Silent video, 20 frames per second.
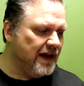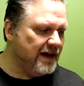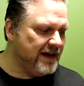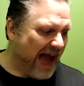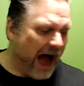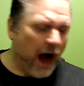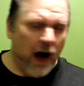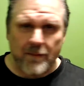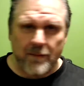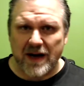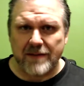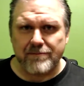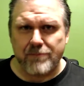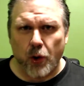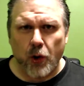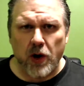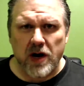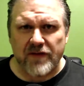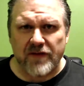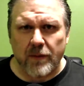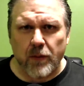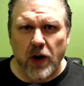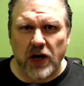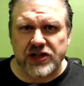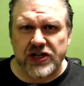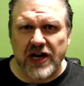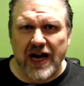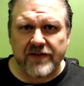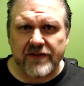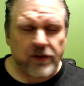Now I'm on board if I'm
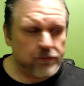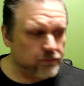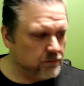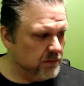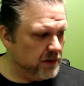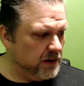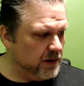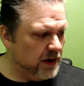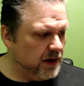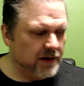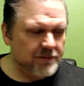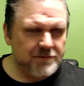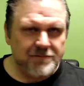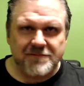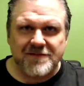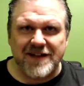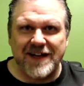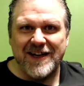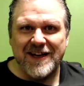watching Oscar.